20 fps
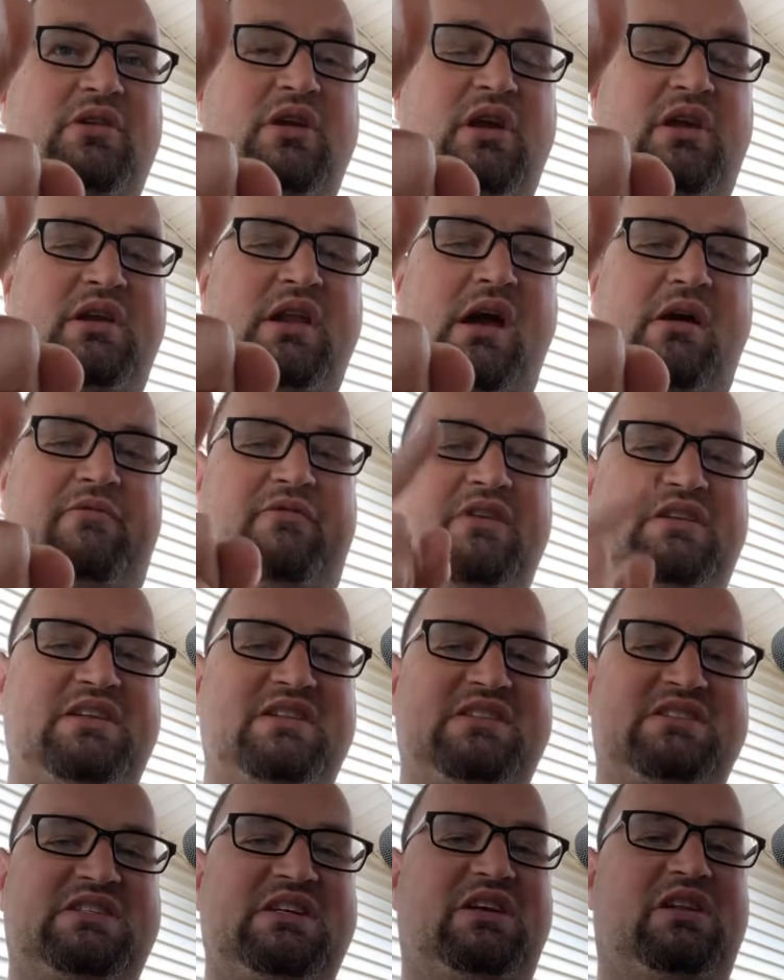Now, if we did
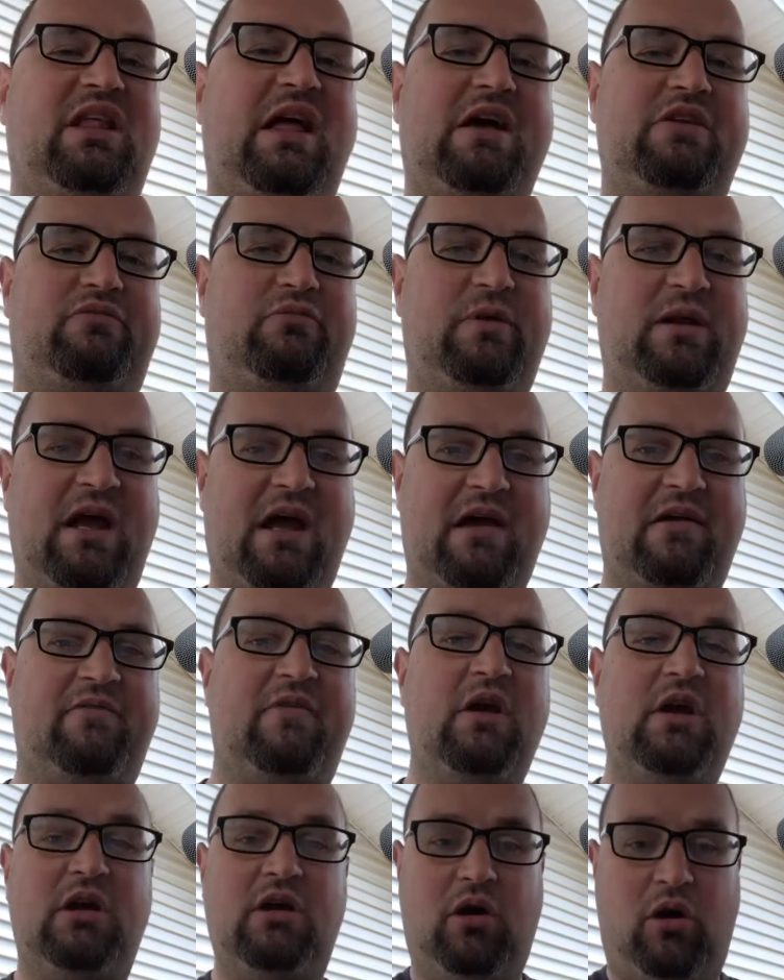this in class, we'd have
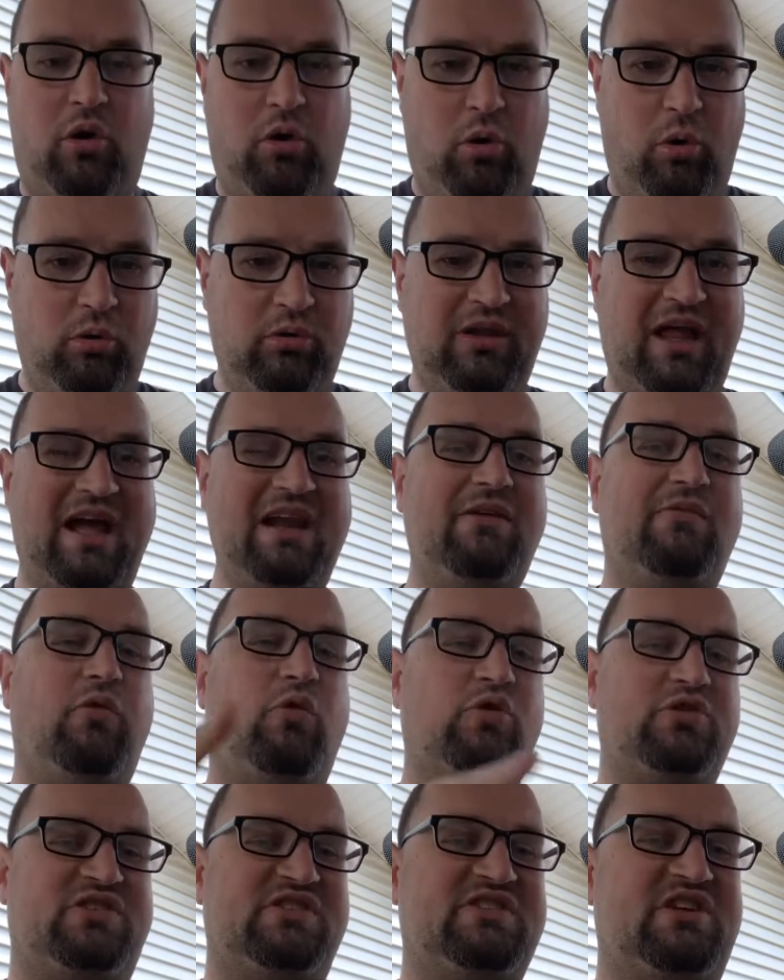a whole line of
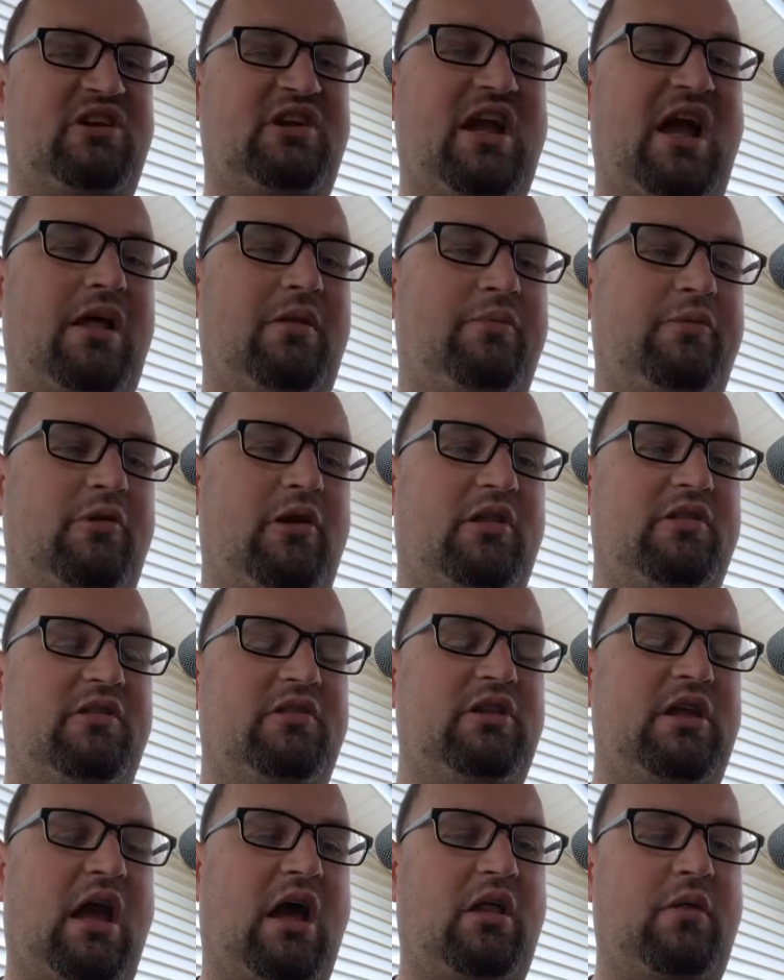horses that are galloping around,
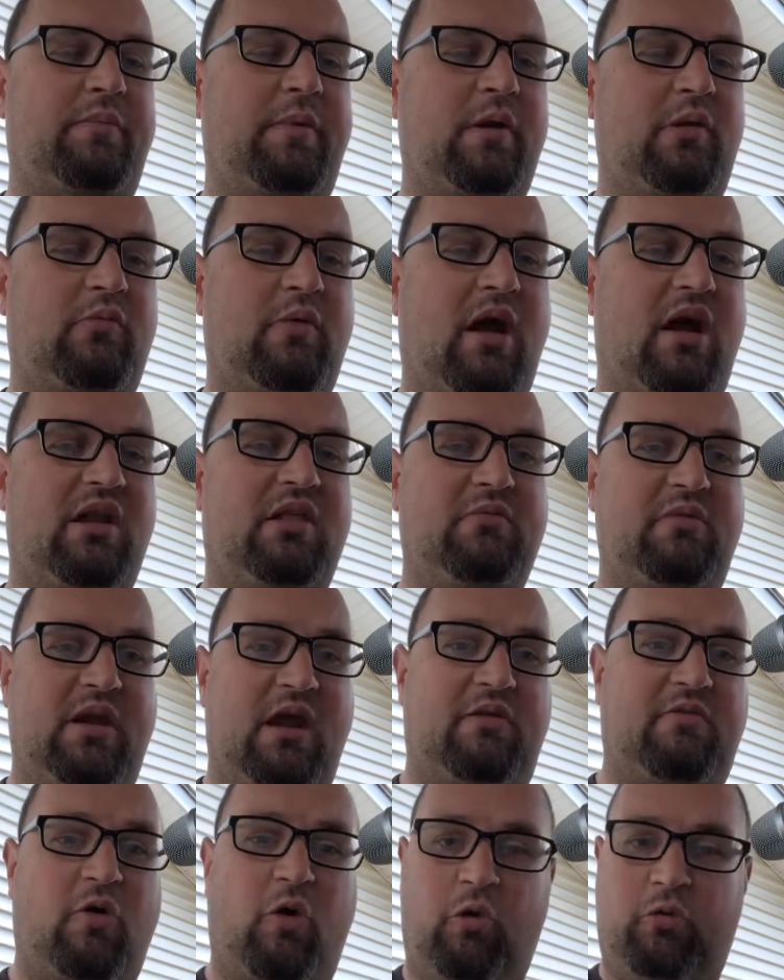and then we'd
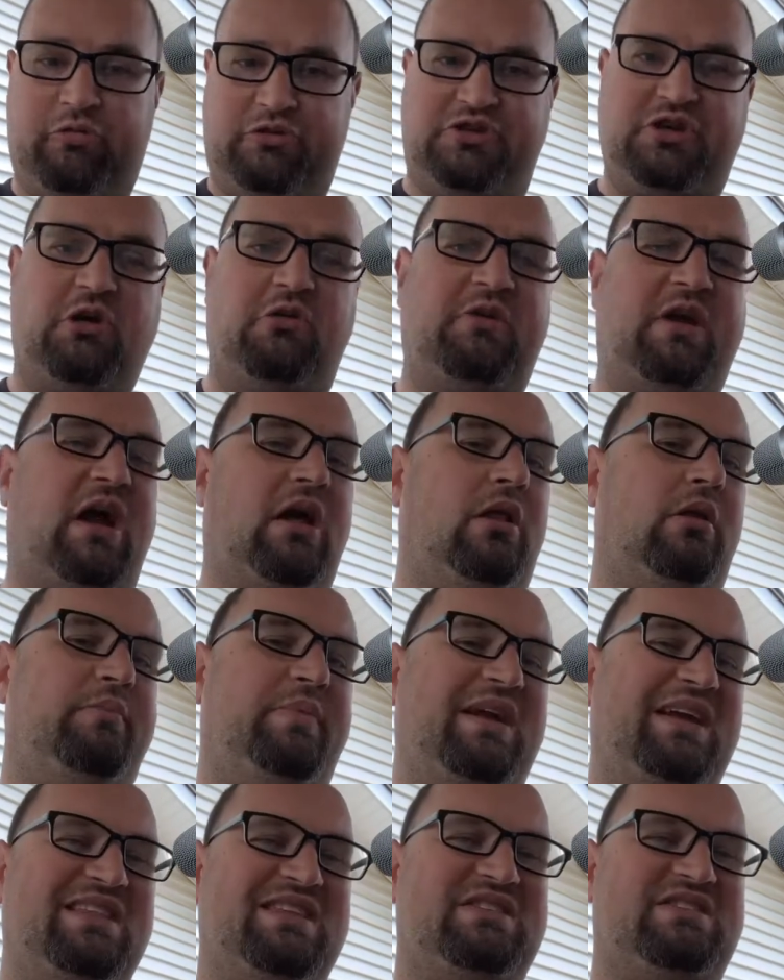have old Joe galloping
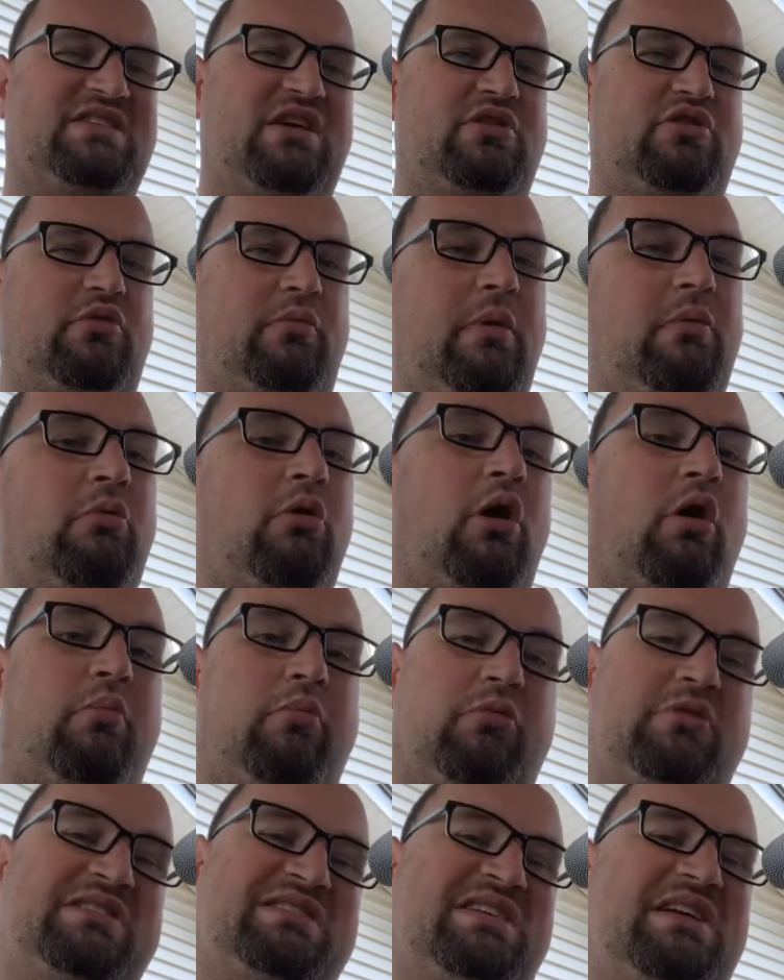in the center, and we would all
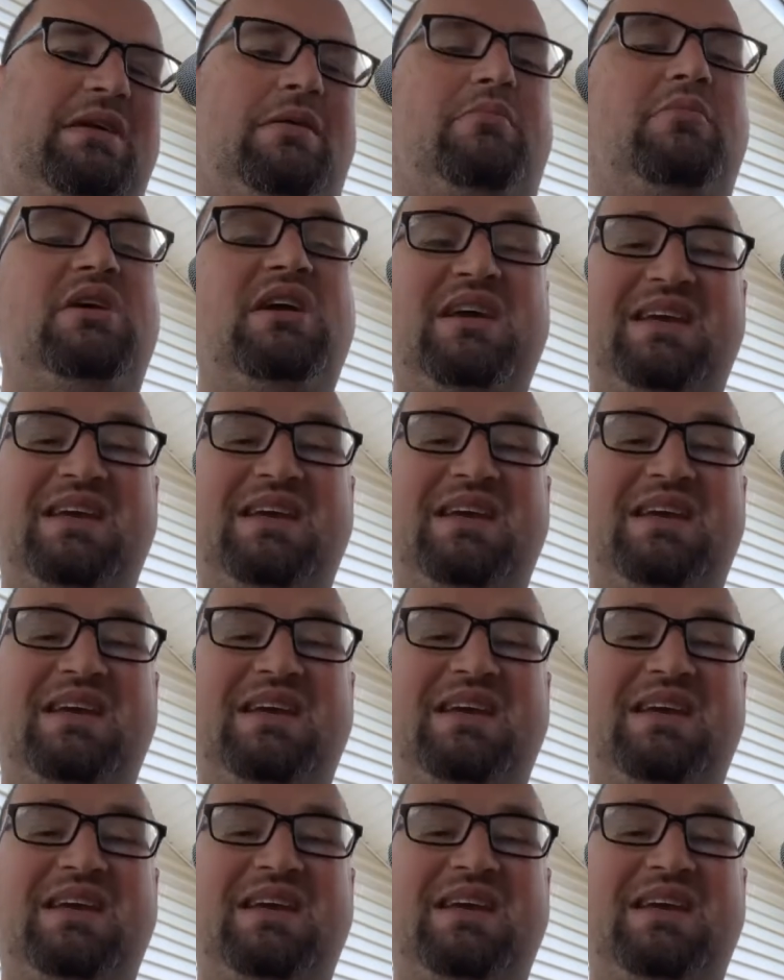point to him.